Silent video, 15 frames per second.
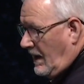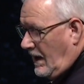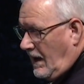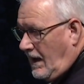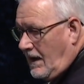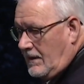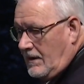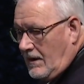
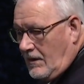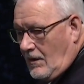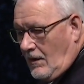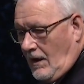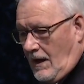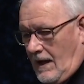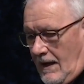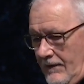in your
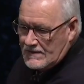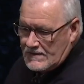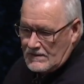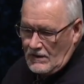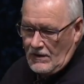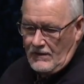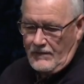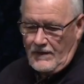life.
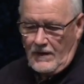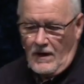Serve